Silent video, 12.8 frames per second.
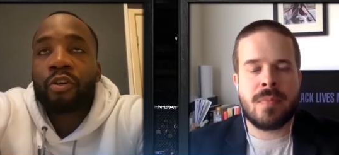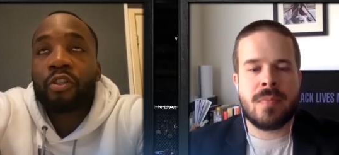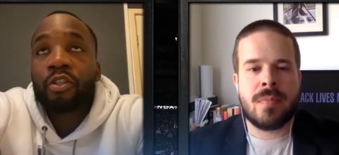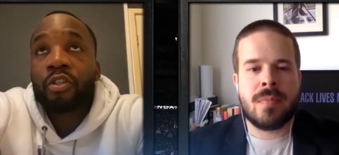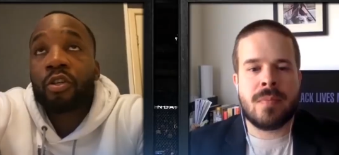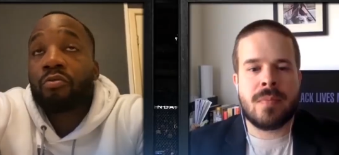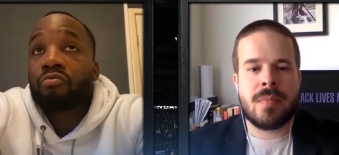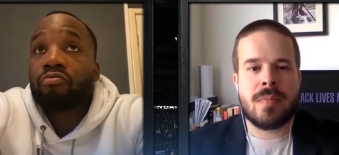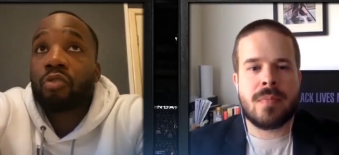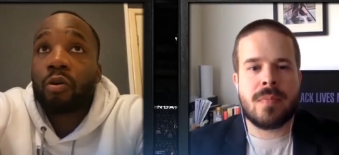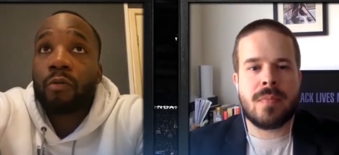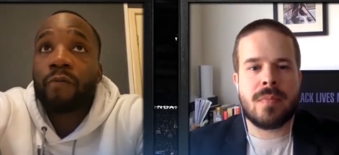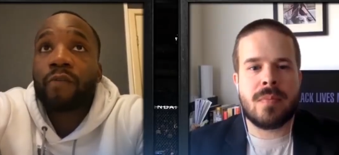Speaker 1: ready to go.
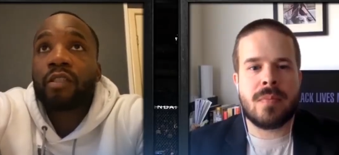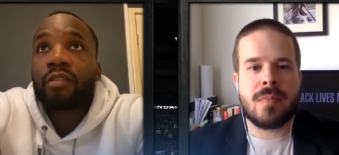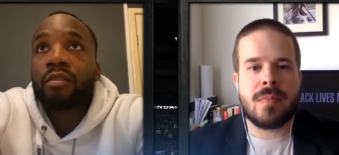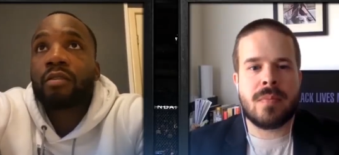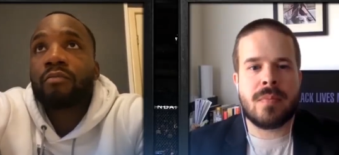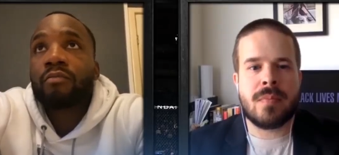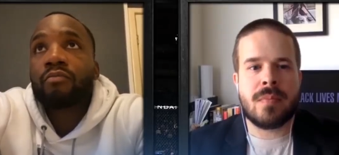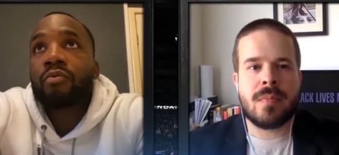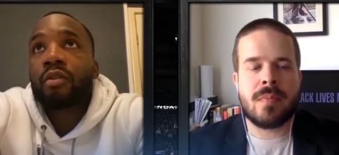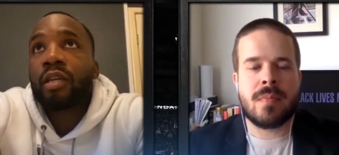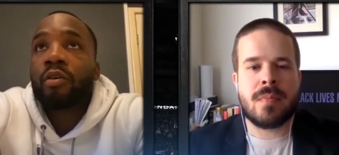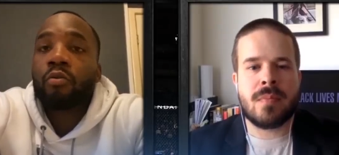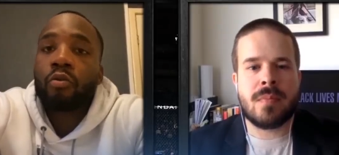Hopefully in
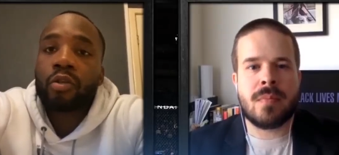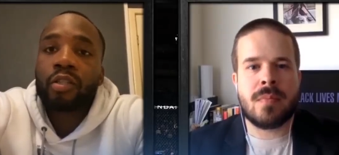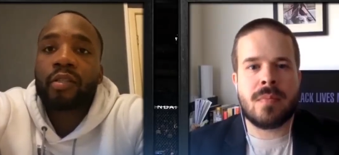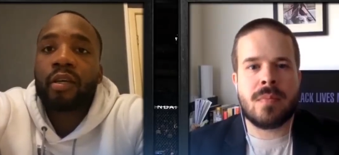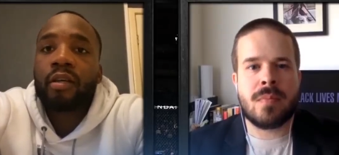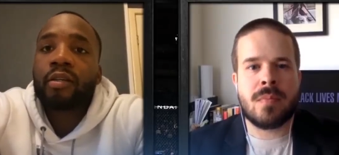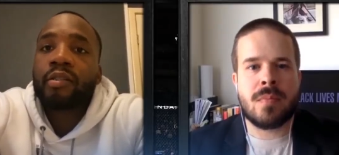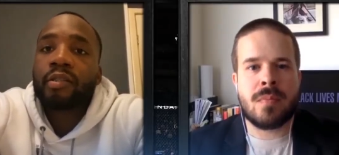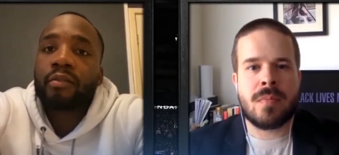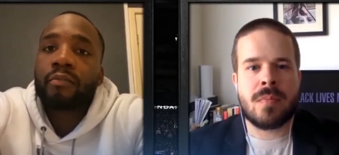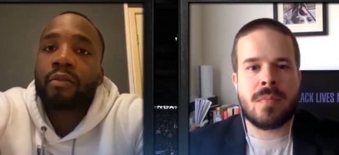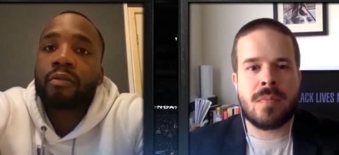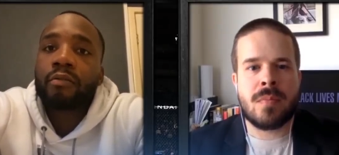late August, early
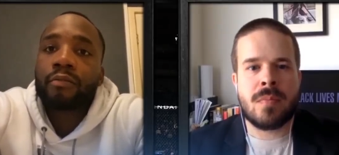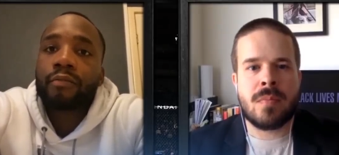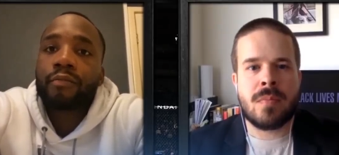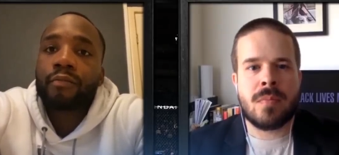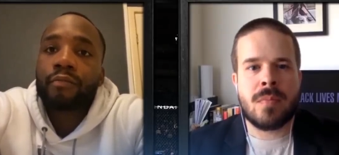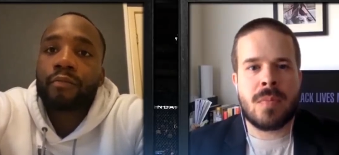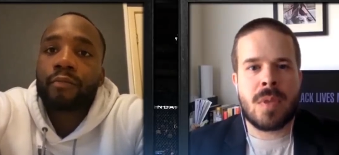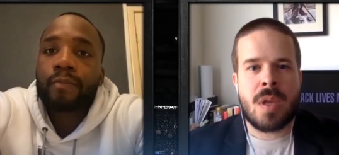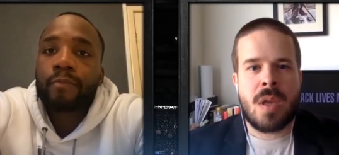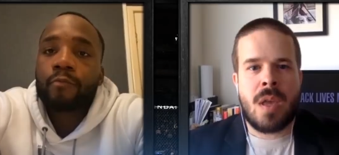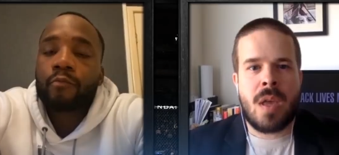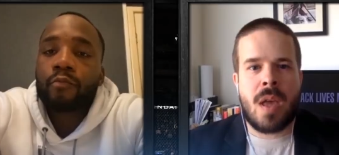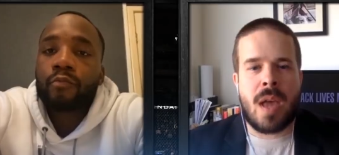September.
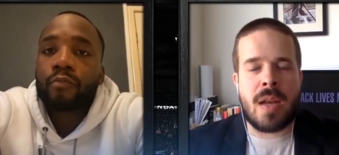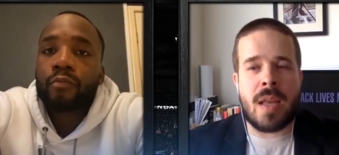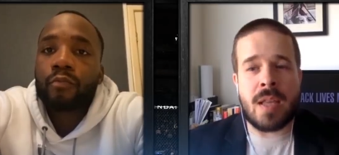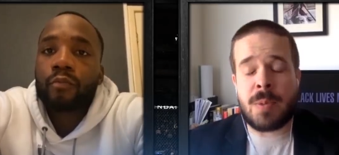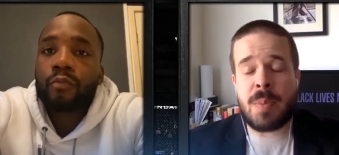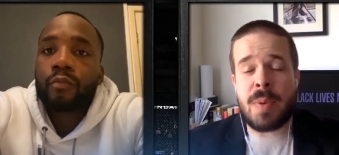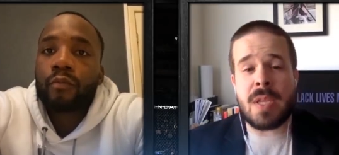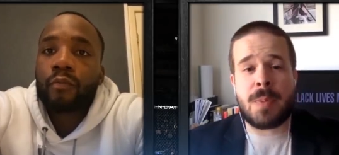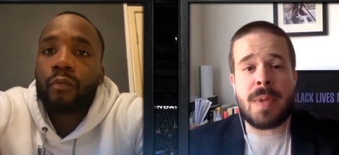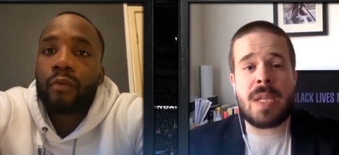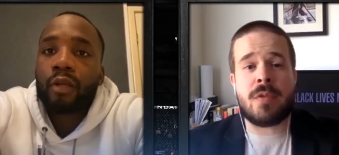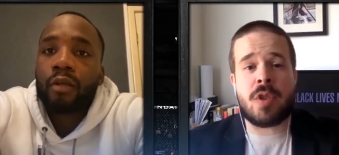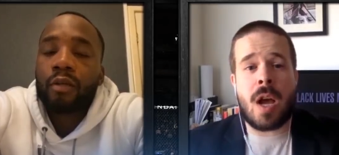
Speaker 2: And and speak,
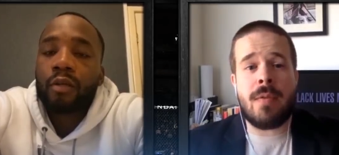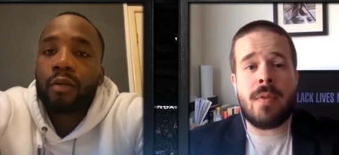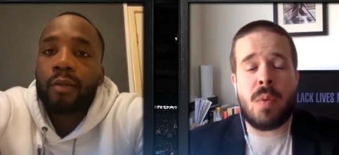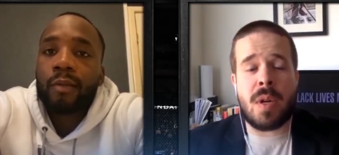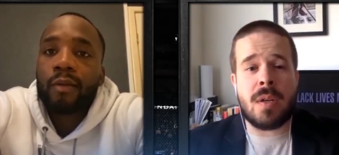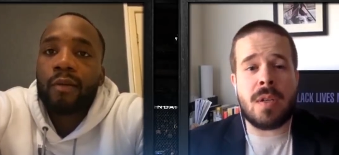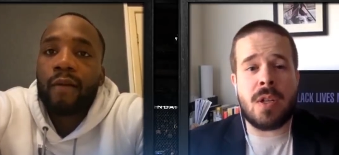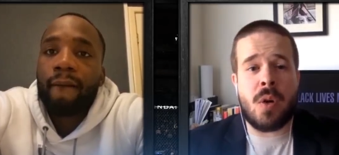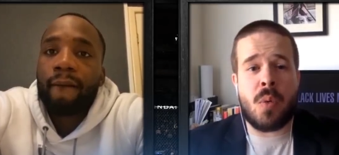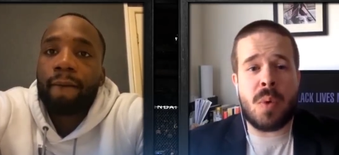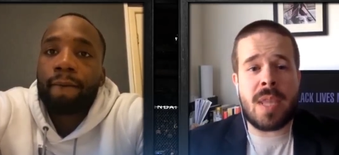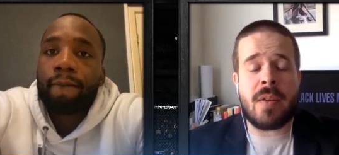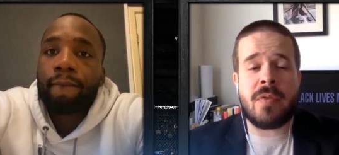speaking of travel, when you know
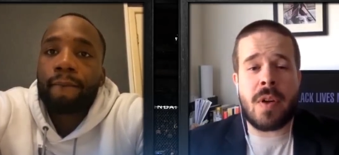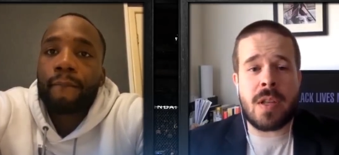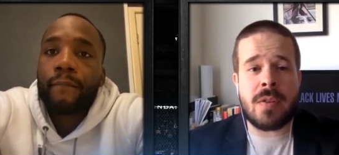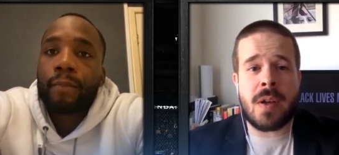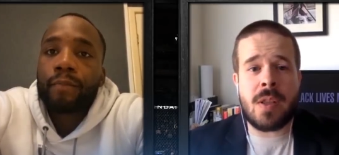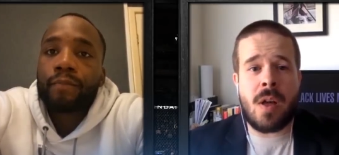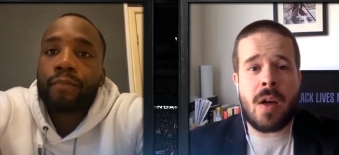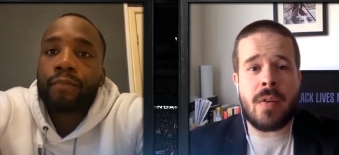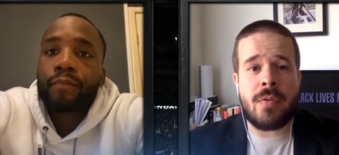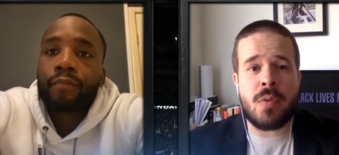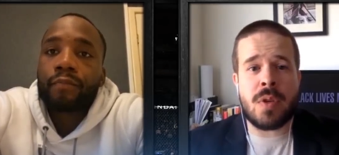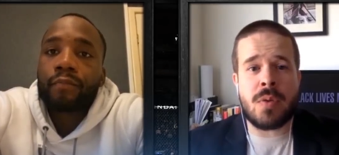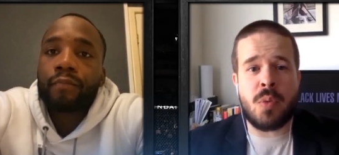when that fight fell
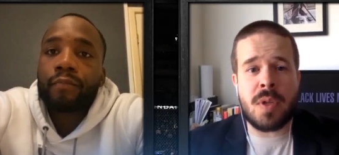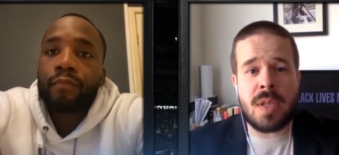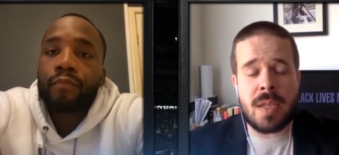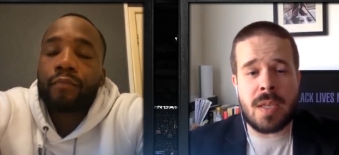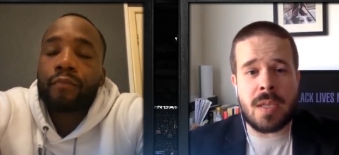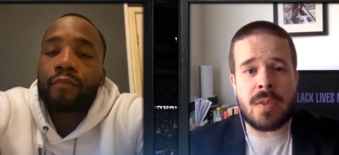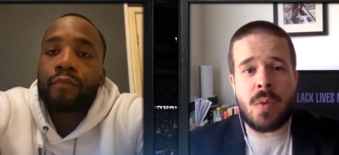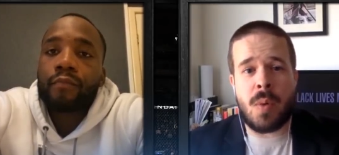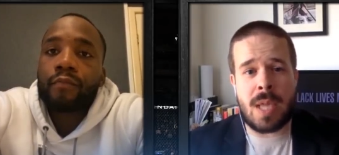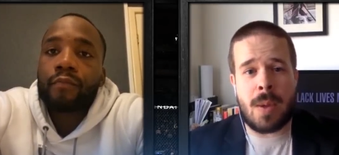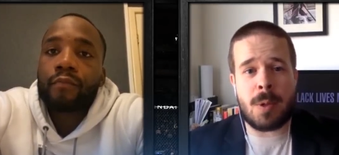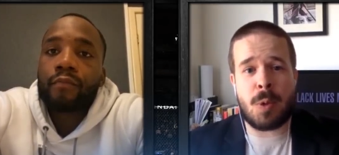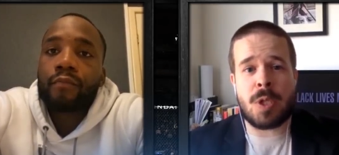off with Woodley, the
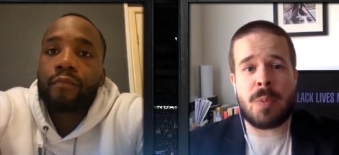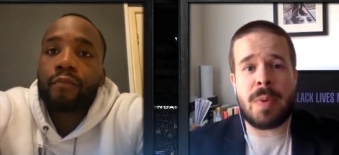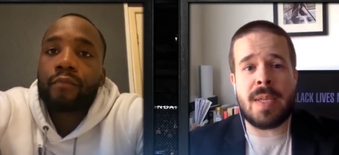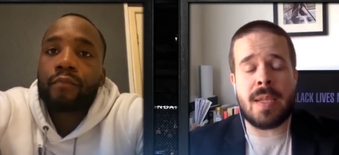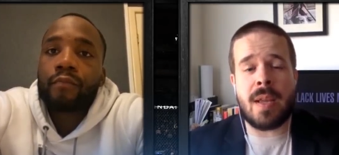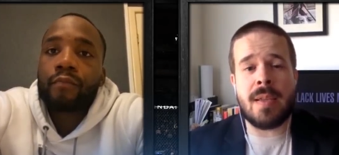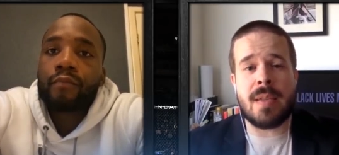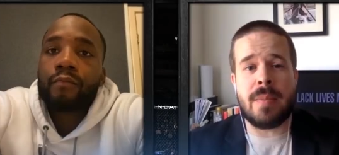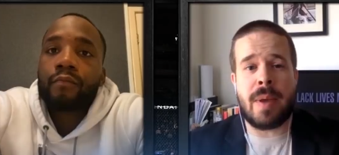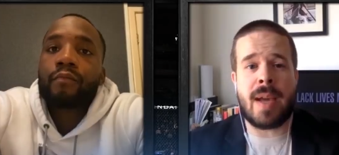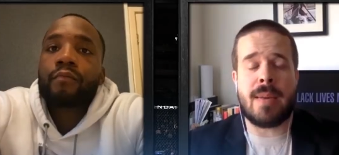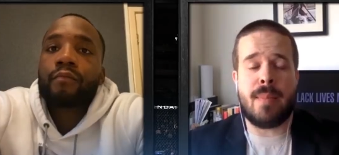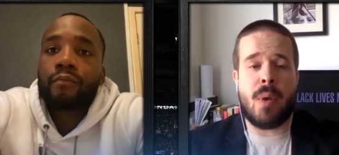one that was supposed to be in London
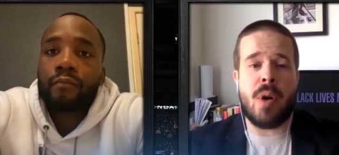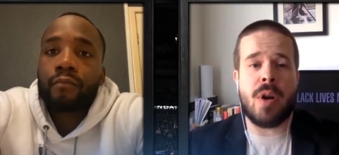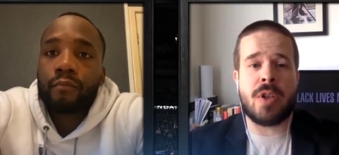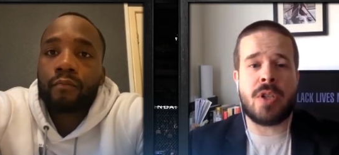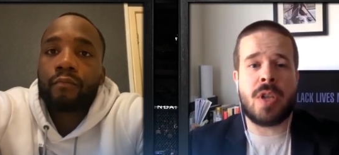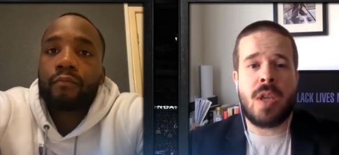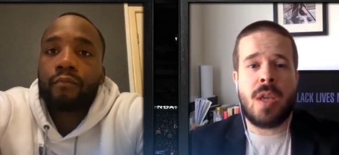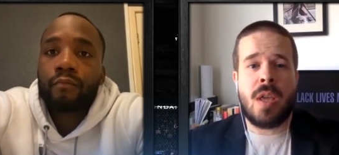back in March,